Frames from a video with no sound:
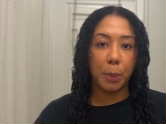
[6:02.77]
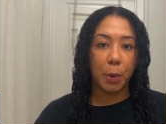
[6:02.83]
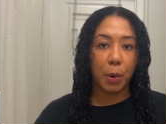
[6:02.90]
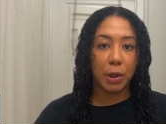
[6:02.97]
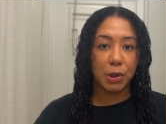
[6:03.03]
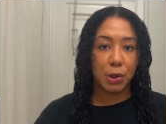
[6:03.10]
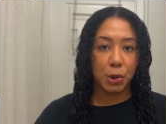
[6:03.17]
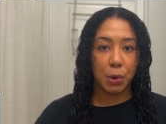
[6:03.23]

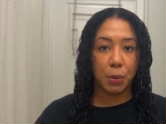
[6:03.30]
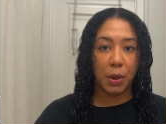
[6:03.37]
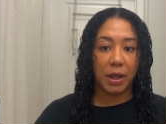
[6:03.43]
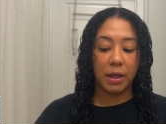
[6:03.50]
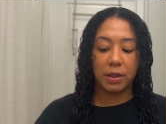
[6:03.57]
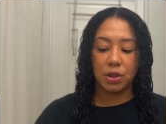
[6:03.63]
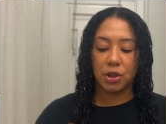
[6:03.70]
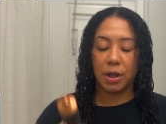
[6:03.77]
point two
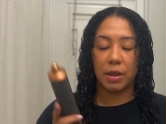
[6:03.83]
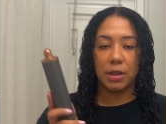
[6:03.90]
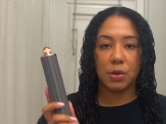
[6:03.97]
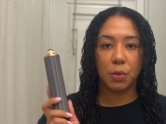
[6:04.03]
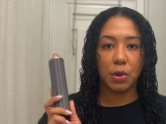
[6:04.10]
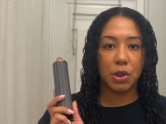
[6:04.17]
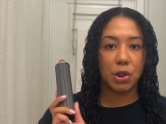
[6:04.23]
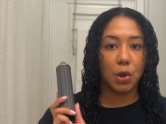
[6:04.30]
inch, and this
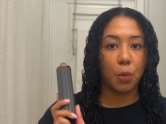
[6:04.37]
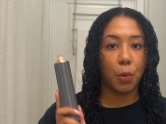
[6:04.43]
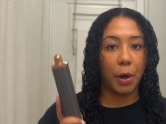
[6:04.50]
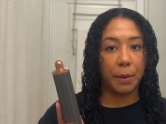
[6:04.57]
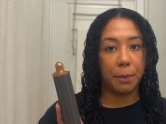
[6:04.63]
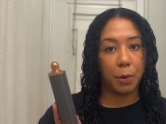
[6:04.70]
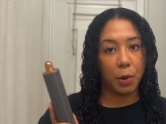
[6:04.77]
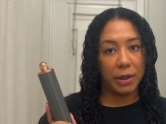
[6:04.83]
one's the
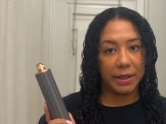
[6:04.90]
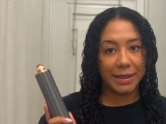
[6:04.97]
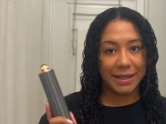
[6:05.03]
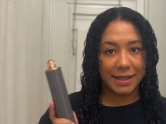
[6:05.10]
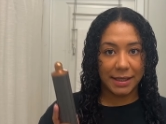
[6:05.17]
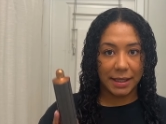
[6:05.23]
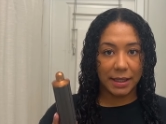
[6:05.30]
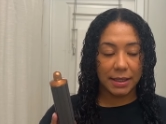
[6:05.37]
one point
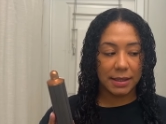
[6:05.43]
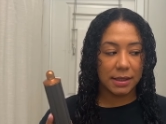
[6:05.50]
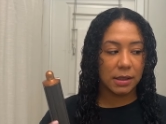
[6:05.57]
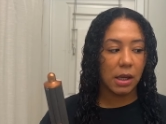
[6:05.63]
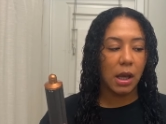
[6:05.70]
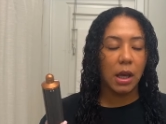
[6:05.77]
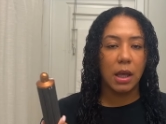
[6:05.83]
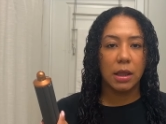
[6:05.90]
six.
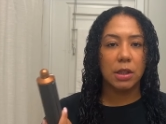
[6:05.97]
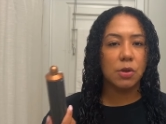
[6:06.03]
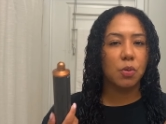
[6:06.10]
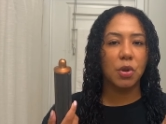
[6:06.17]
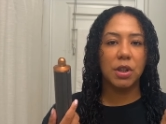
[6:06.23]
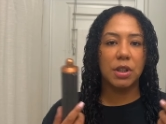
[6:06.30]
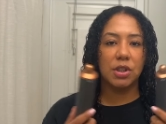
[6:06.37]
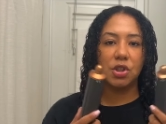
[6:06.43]
This
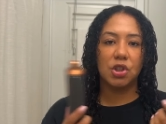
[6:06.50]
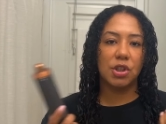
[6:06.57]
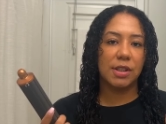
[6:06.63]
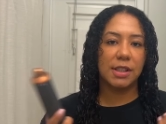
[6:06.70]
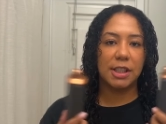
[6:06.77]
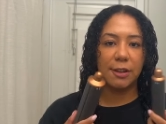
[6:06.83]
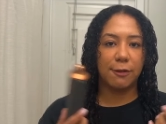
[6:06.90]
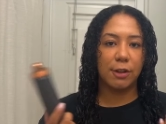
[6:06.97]
one, it's
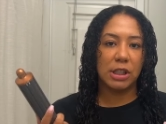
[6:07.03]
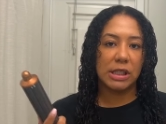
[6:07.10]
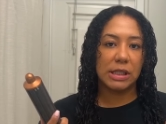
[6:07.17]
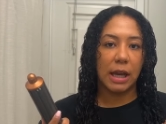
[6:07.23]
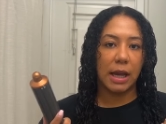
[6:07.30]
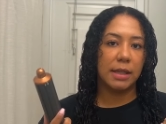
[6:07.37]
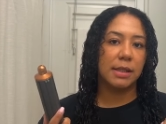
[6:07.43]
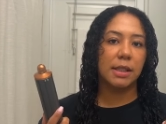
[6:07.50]
just different
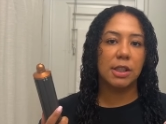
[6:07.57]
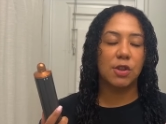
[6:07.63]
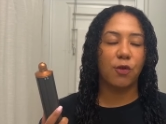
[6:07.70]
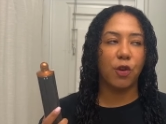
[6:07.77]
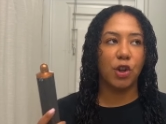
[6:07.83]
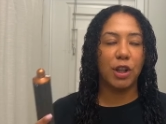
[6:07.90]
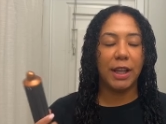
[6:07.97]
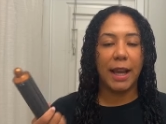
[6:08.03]
sizes
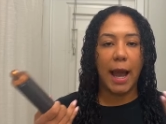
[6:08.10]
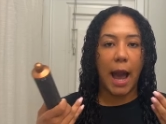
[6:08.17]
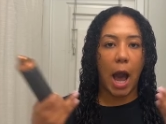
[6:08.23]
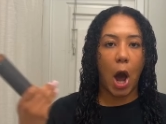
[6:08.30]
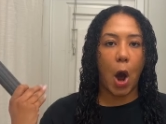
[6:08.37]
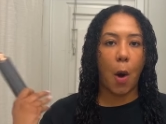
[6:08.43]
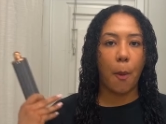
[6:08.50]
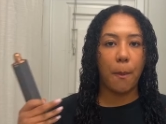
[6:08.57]
for like
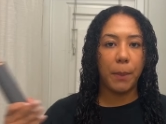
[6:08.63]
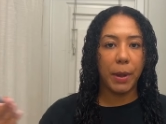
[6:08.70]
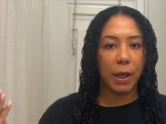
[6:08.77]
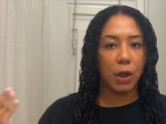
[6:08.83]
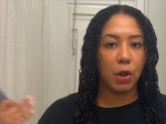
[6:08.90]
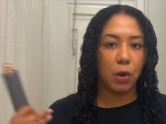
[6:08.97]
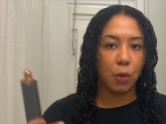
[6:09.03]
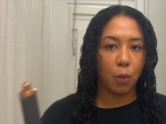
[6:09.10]
how
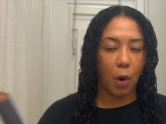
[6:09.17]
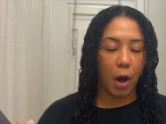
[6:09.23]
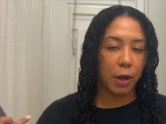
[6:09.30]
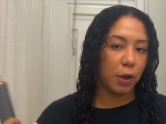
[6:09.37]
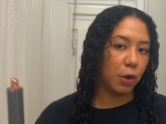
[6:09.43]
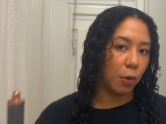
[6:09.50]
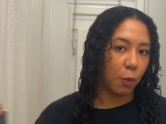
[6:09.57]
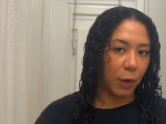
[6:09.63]
big you
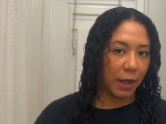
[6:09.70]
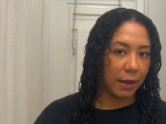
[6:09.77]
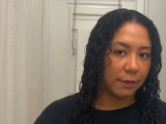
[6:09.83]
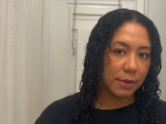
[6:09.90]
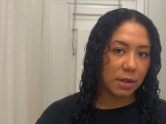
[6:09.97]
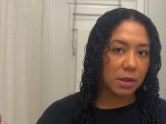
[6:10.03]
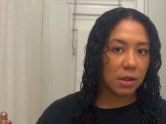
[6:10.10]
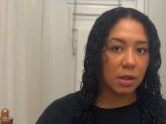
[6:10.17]
want your
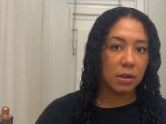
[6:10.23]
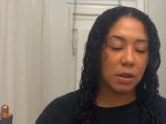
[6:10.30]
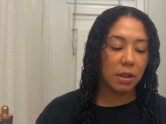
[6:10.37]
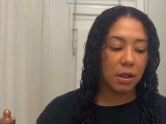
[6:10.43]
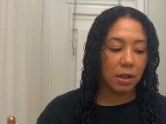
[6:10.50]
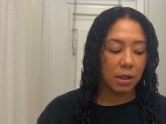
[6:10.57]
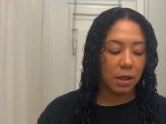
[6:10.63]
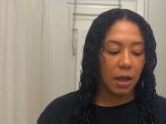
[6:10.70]
waves to
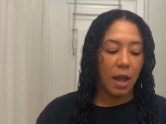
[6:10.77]
look.